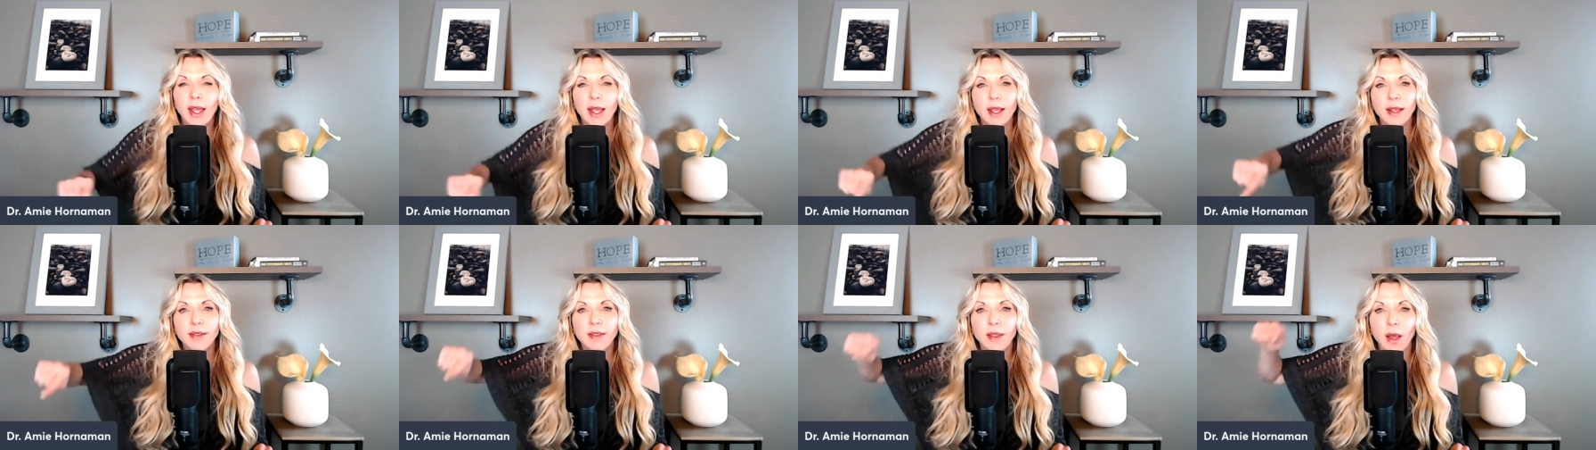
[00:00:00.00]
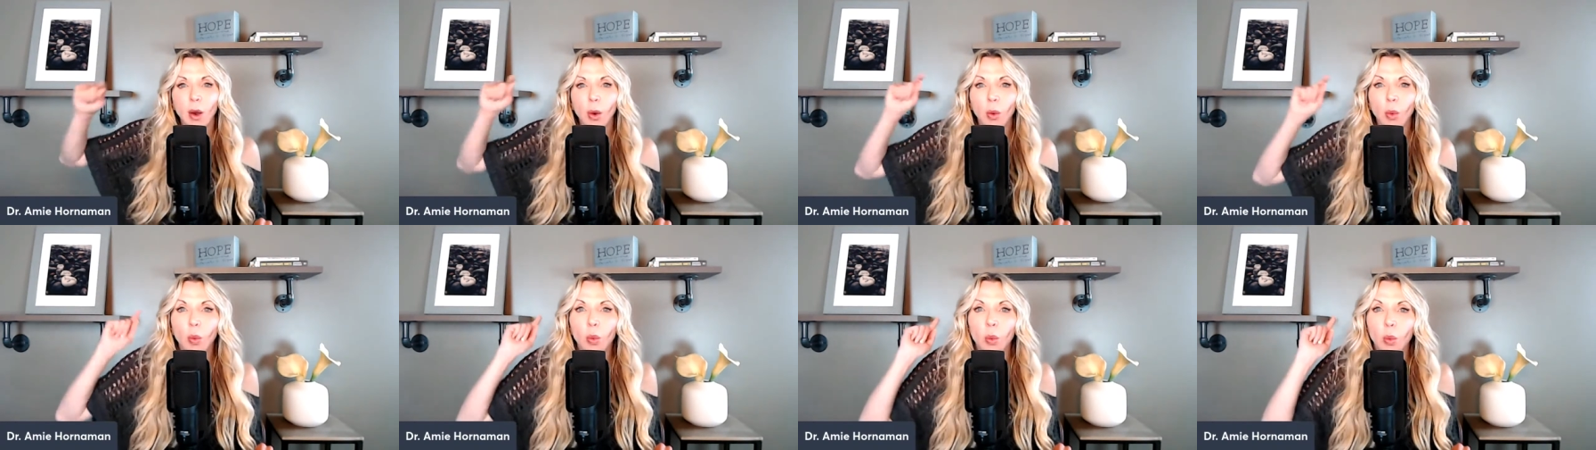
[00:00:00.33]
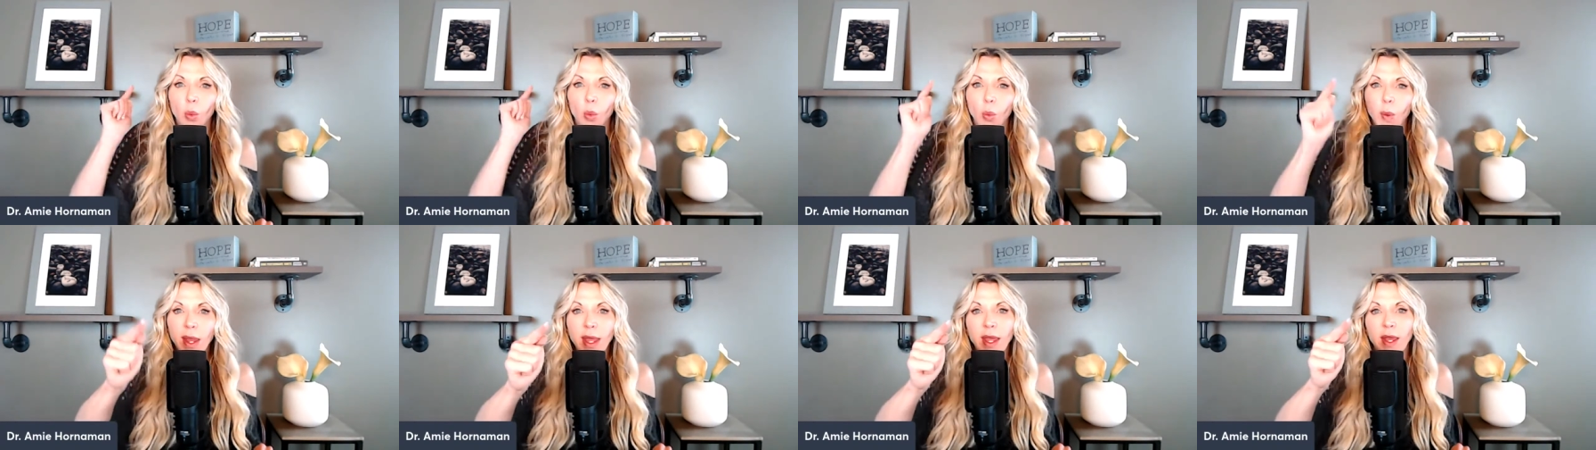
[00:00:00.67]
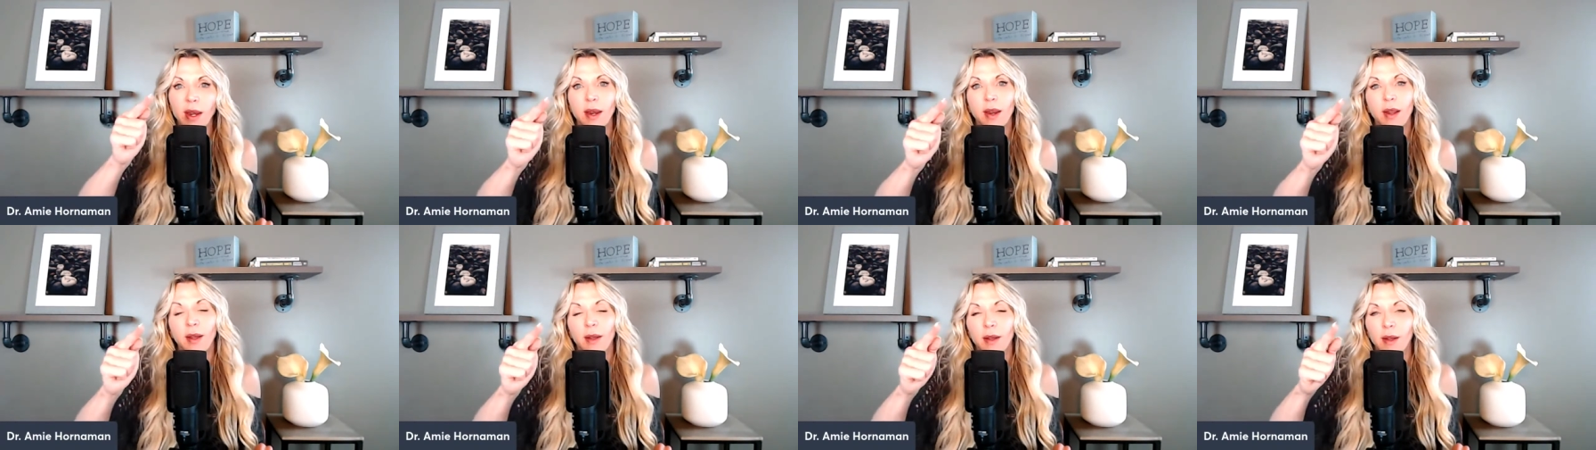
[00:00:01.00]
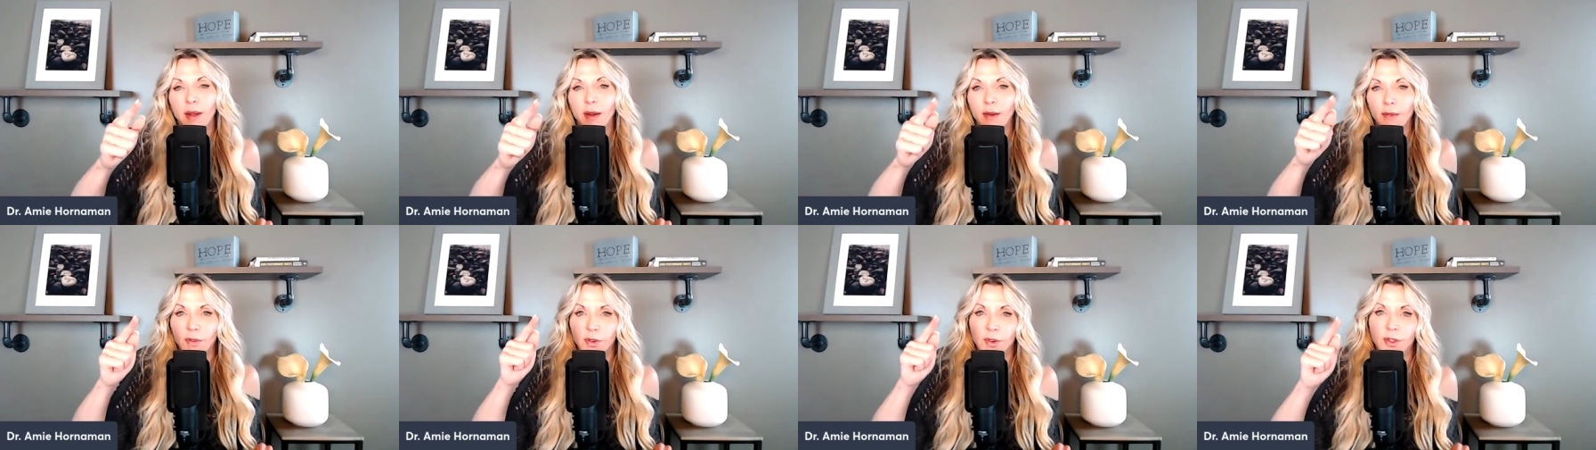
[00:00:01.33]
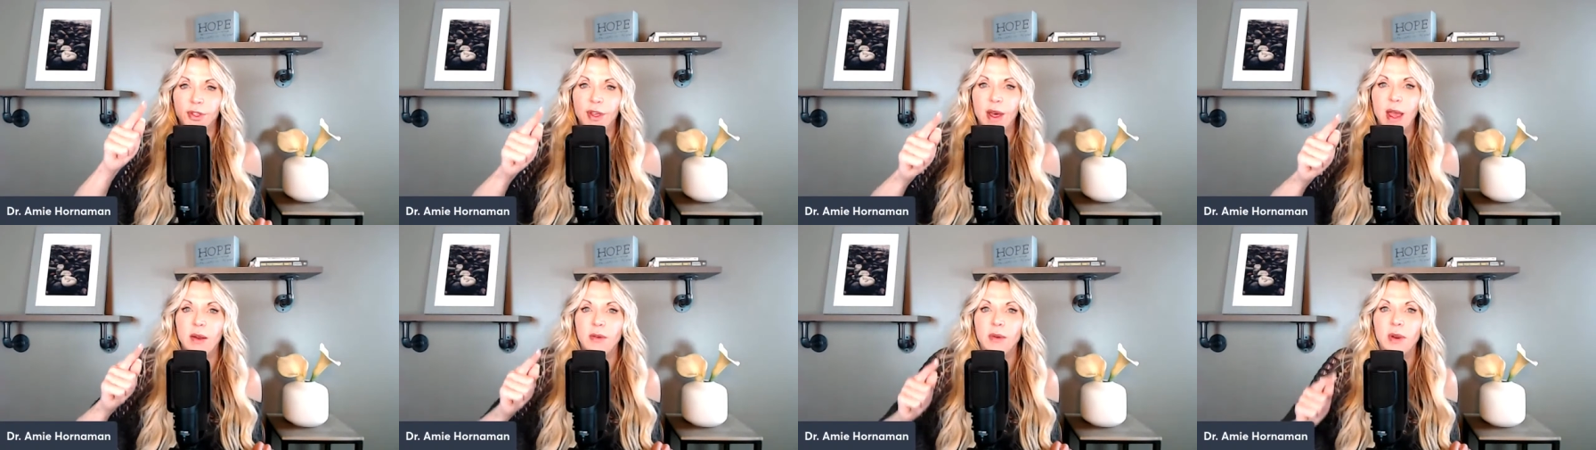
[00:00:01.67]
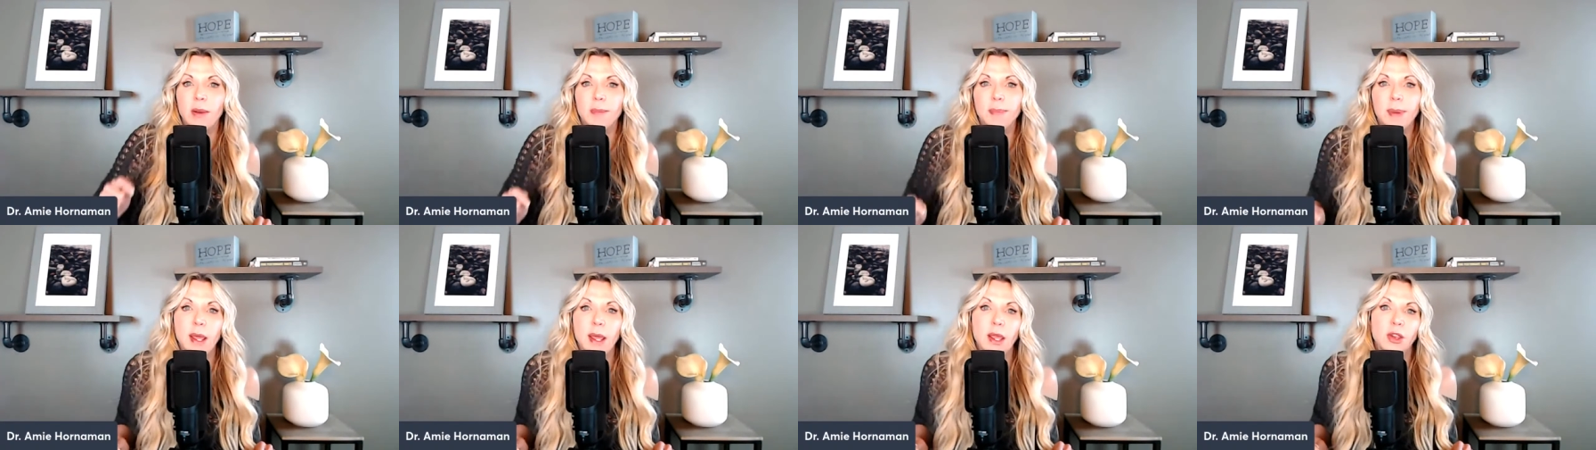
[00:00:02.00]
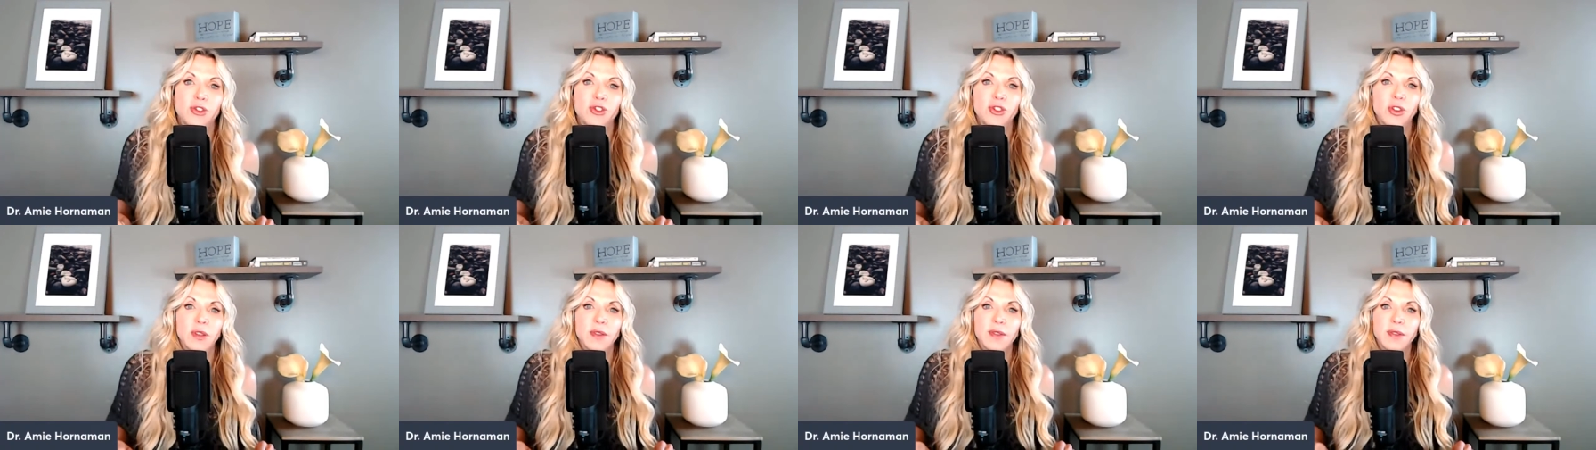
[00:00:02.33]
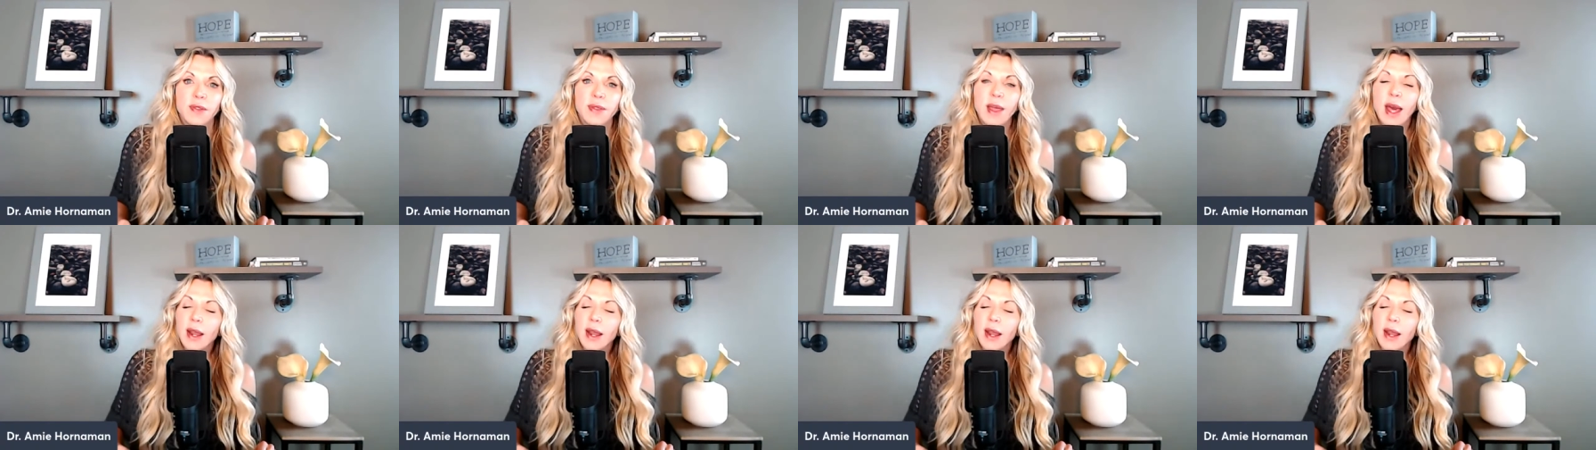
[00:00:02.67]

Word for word: is a win for thyroid patients.